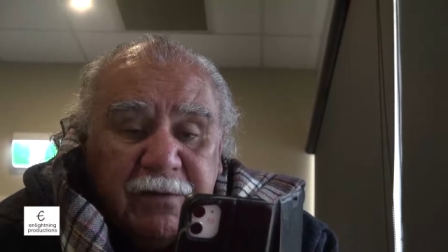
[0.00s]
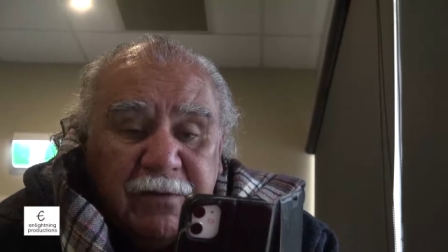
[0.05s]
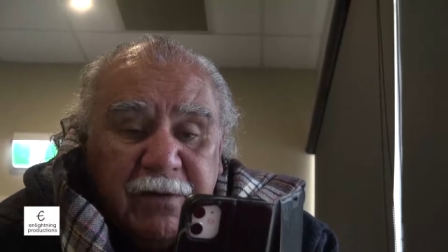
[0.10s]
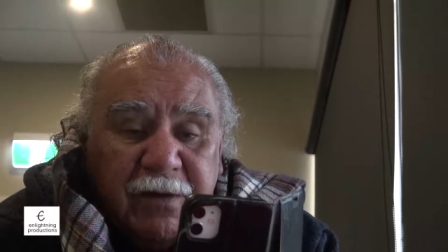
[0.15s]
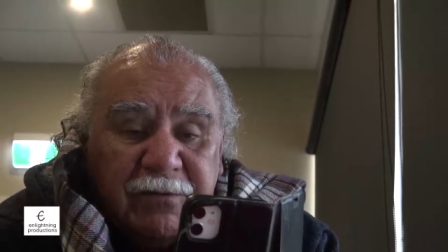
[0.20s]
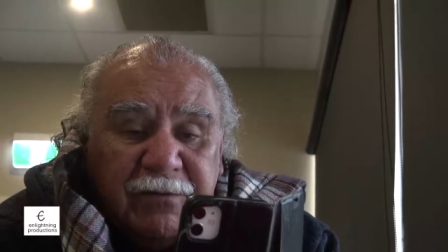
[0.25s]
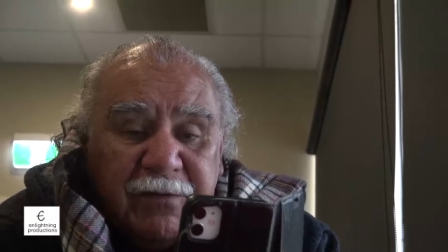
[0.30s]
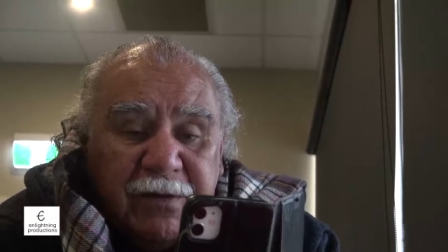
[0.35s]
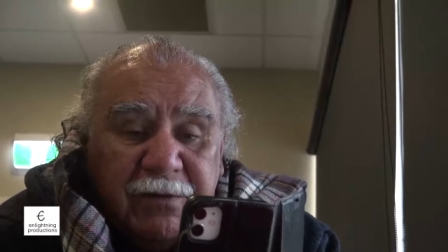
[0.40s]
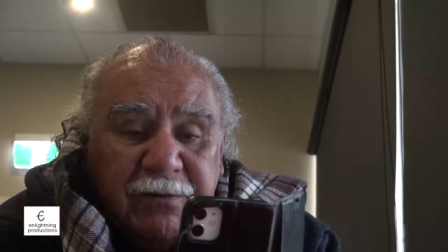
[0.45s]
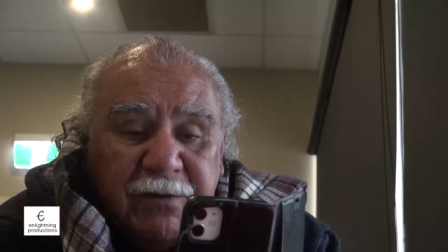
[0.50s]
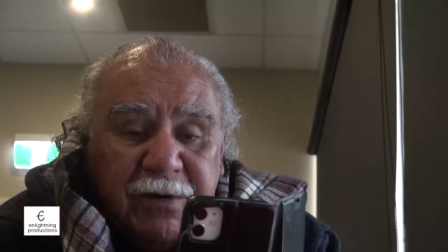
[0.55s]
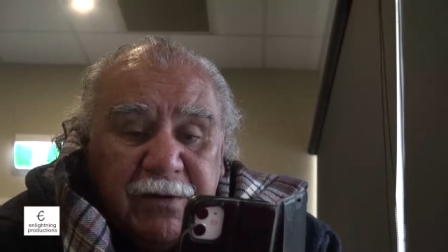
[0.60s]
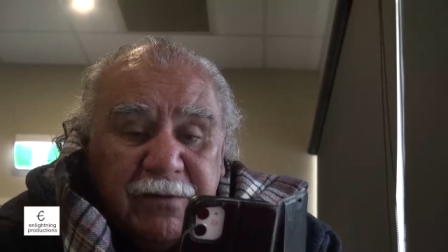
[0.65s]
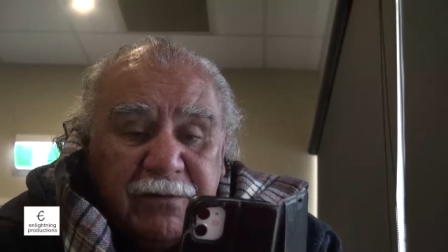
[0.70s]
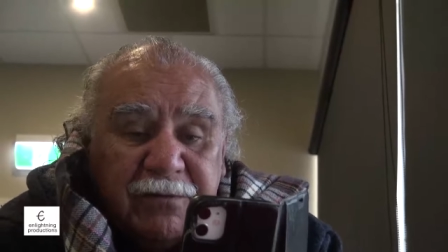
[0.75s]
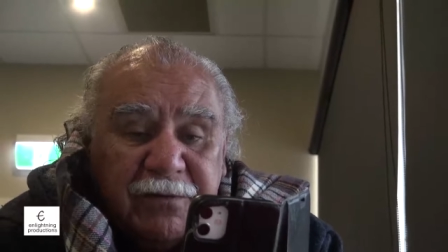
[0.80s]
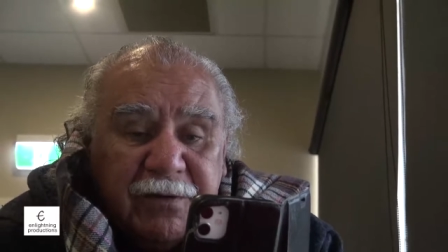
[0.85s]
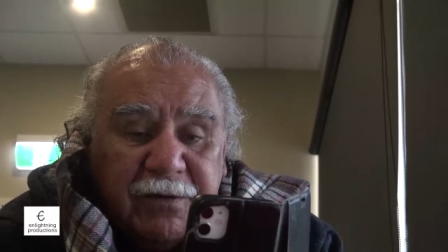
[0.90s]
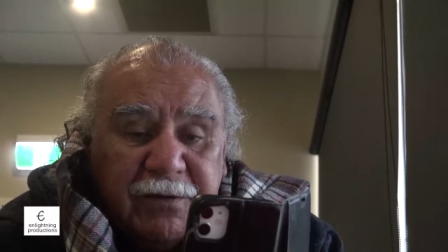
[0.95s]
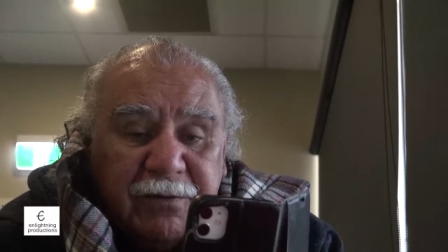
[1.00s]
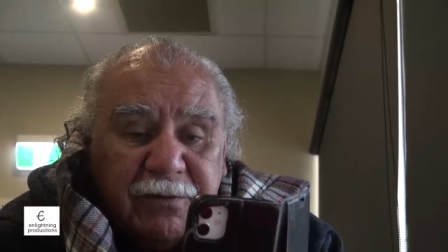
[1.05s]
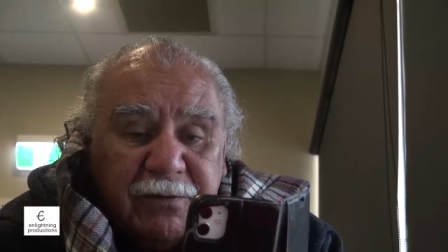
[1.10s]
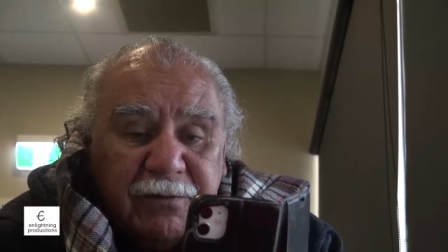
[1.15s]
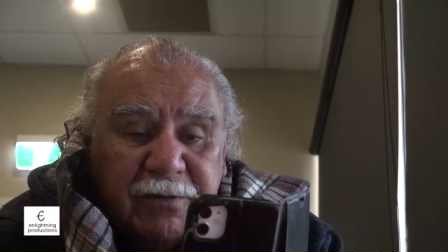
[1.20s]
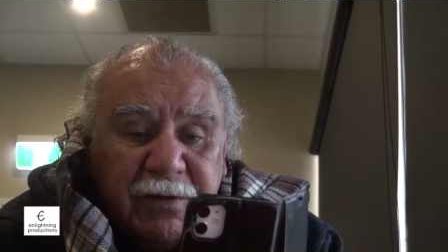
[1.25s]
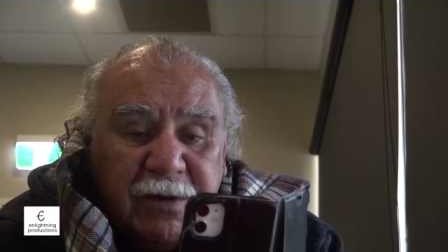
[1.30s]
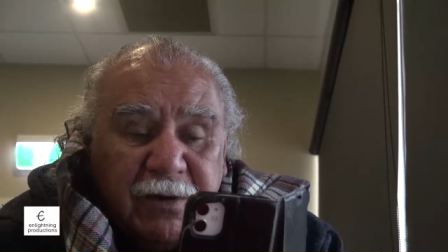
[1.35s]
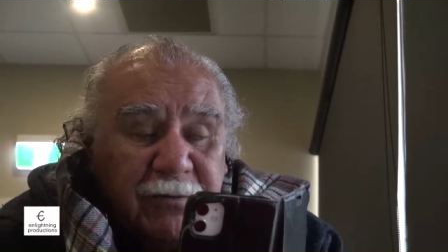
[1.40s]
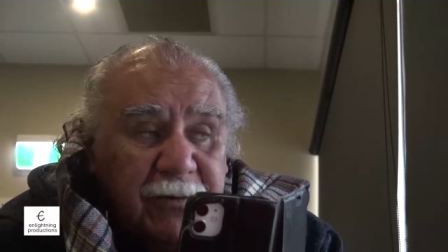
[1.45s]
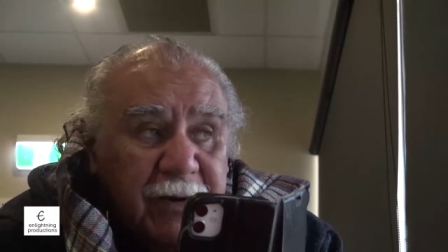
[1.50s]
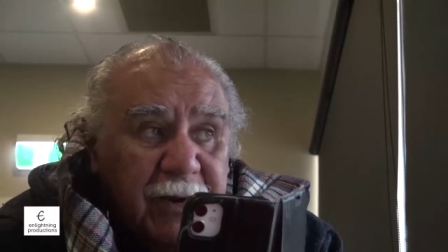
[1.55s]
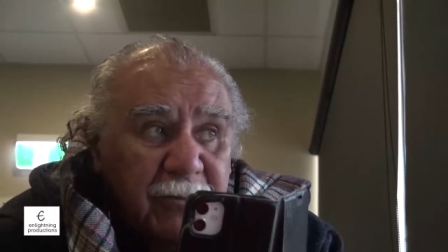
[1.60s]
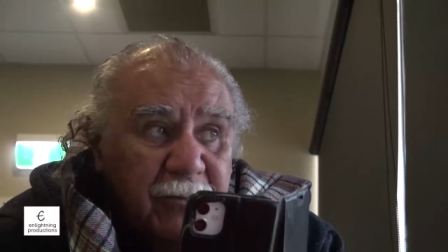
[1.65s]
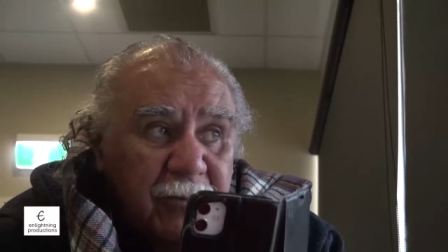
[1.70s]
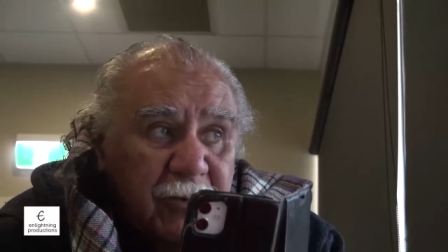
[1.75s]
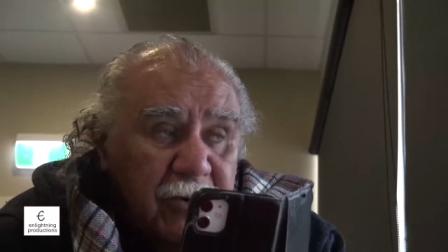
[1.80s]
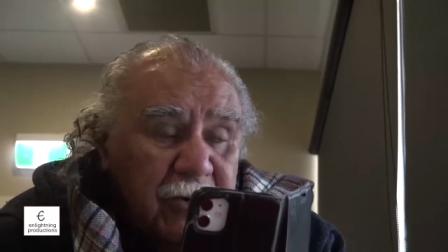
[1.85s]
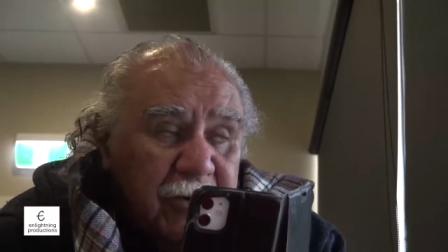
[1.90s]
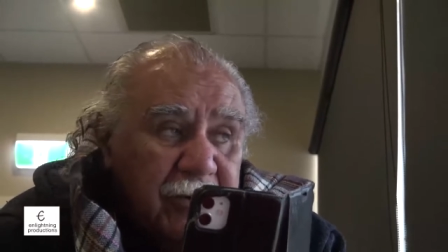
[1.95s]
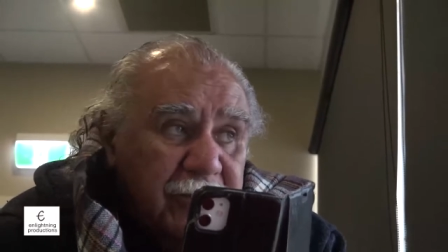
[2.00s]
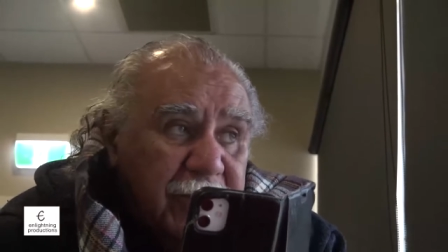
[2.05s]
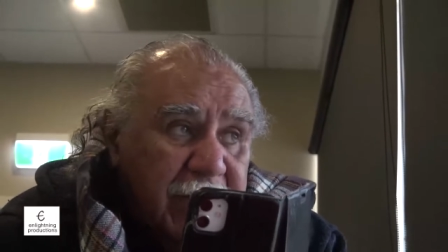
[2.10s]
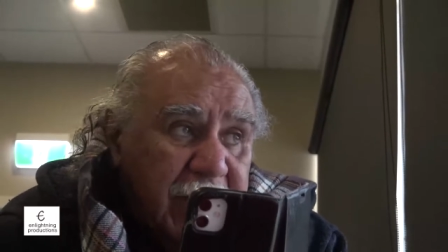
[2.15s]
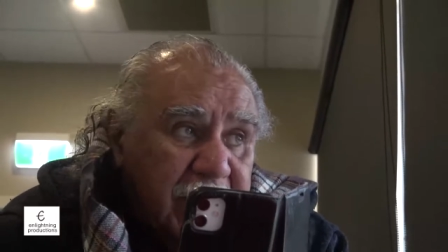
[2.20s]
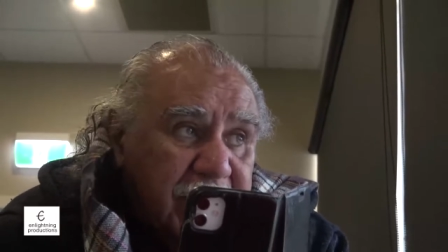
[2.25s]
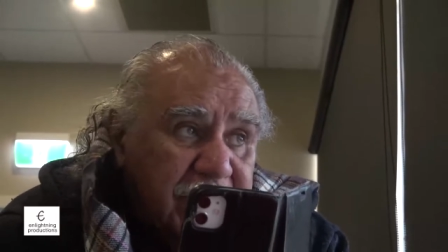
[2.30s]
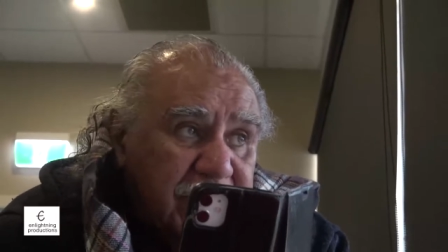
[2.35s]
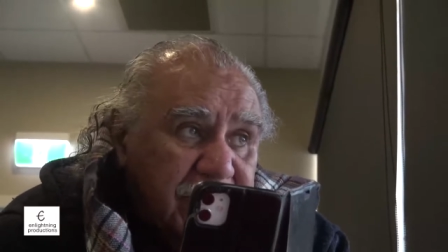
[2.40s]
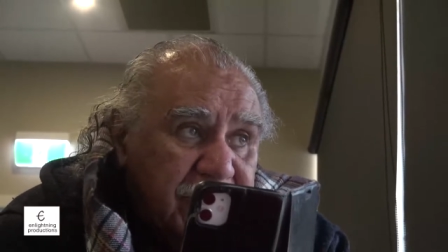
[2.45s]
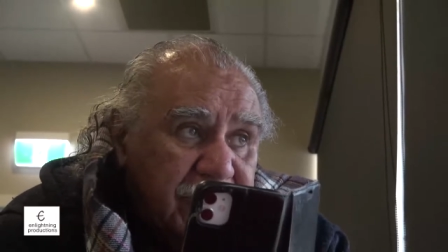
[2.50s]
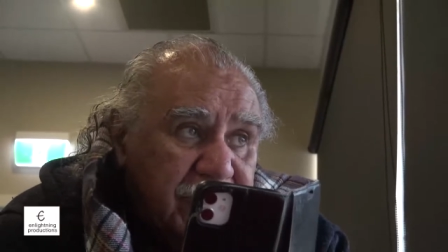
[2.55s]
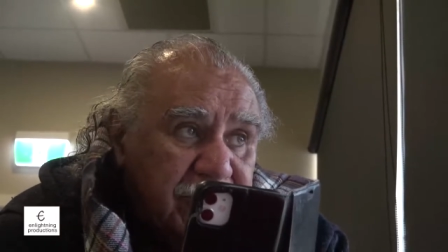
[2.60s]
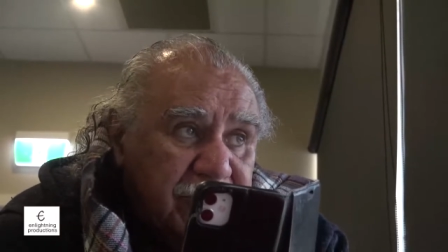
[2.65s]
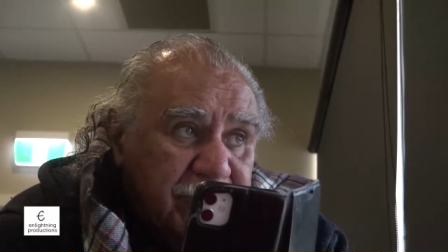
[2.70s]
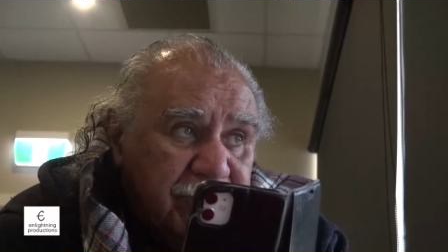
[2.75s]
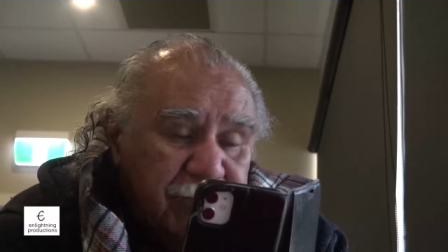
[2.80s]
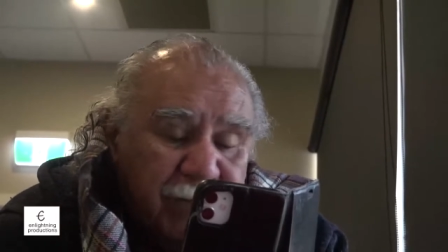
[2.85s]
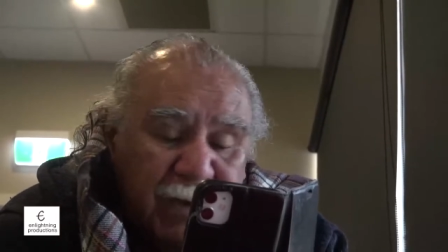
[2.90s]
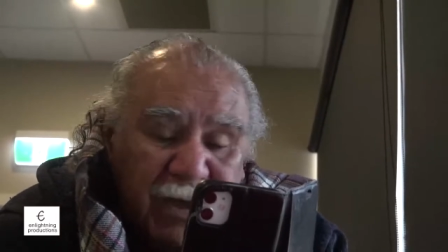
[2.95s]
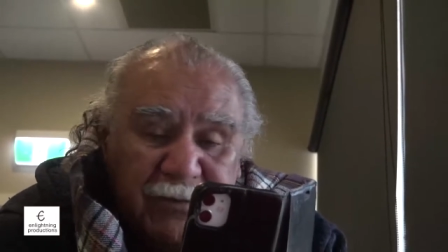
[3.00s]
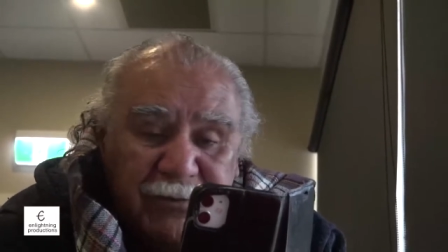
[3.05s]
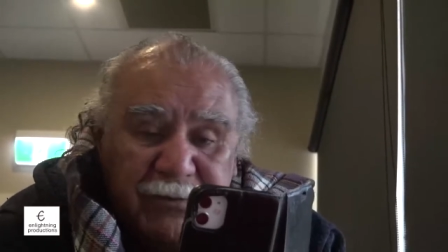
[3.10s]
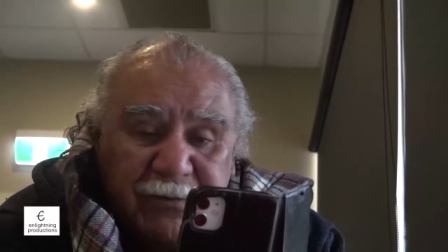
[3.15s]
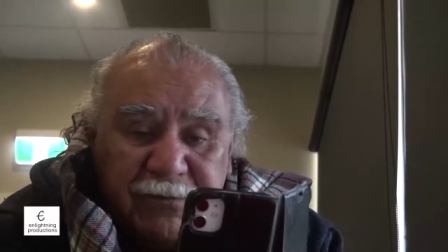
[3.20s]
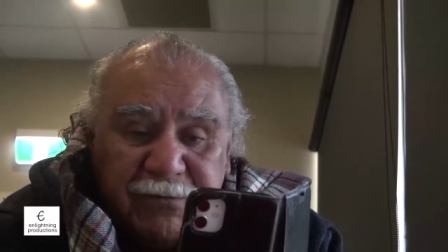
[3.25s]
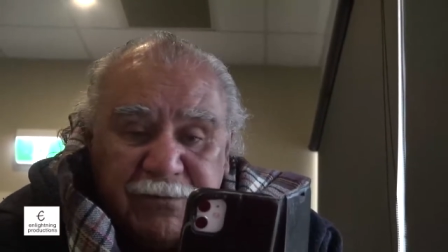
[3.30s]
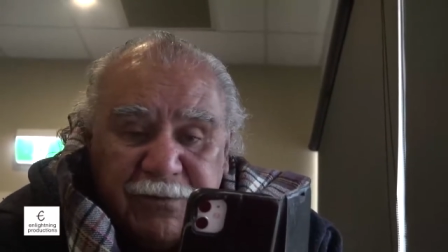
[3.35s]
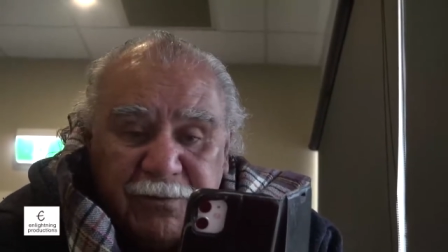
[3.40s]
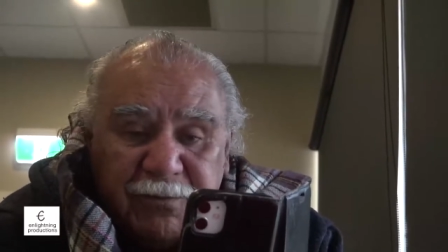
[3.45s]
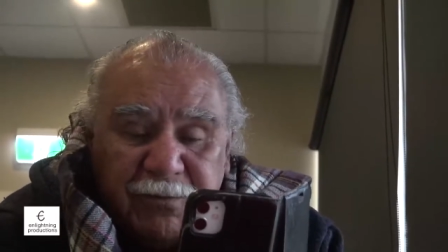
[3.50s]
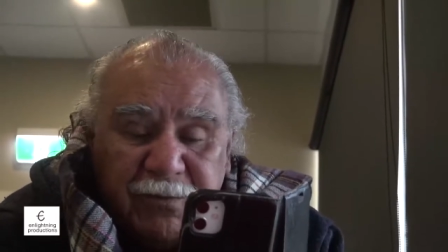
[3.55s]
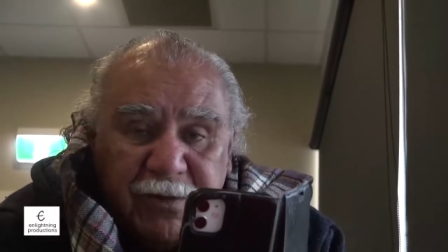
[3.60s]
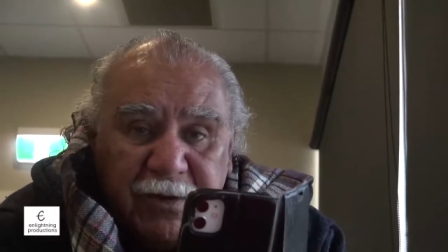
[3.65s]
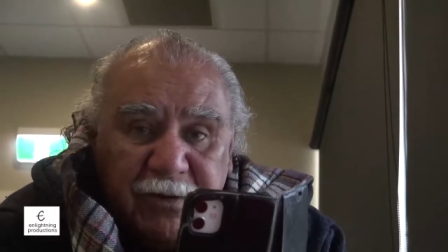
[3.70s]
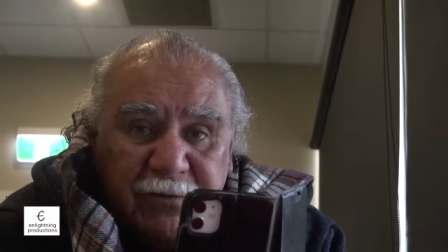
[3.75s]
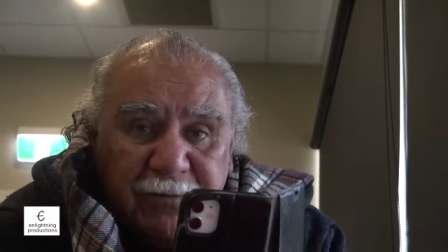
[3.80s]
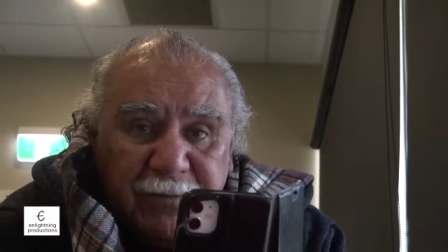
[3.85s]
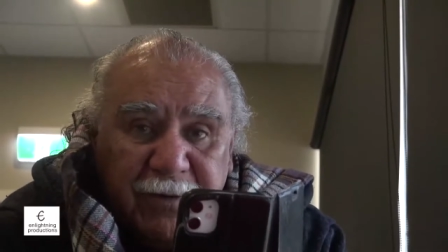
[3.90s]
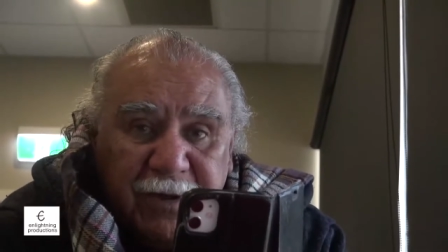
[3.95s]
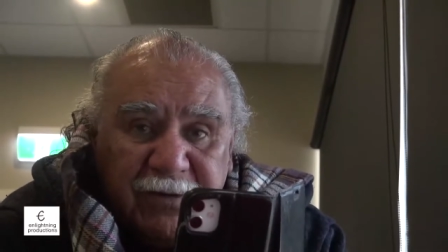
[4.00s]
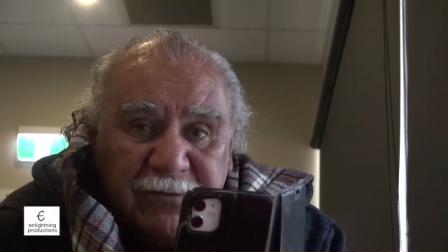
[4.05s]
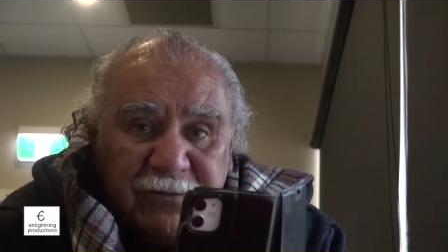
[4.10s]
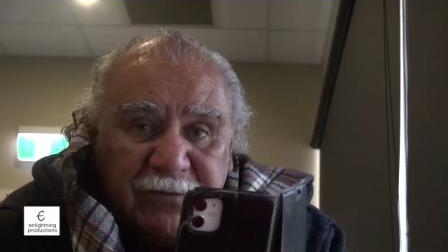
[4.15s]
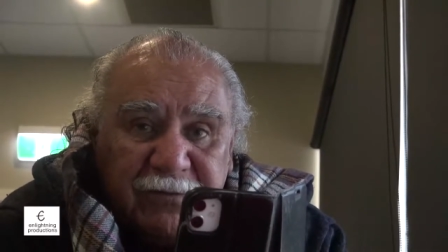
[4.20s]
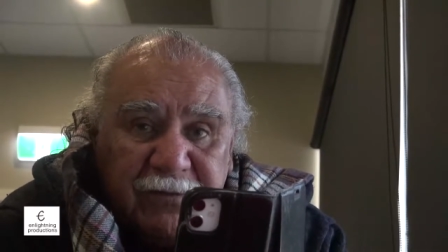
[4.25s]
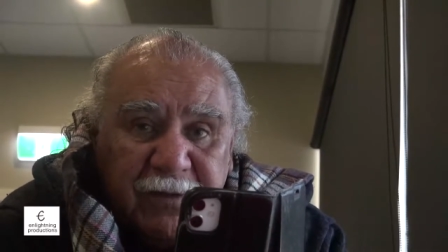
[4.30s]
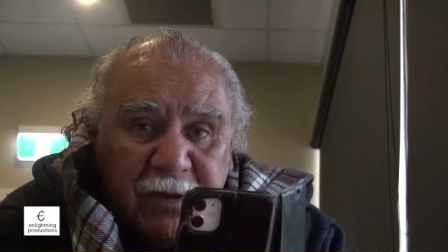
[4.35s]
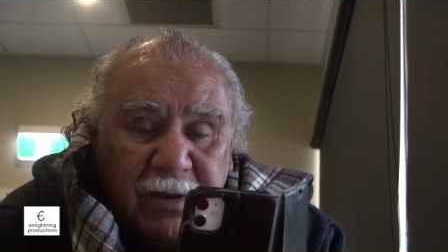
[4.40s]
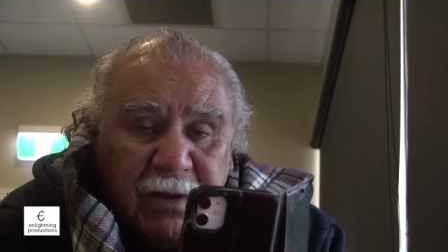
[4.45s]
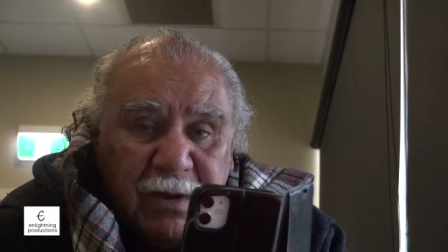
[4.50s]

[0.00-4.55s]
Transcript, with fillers: in those areas, in, you know, around Wagga, around Bathurst and all those places.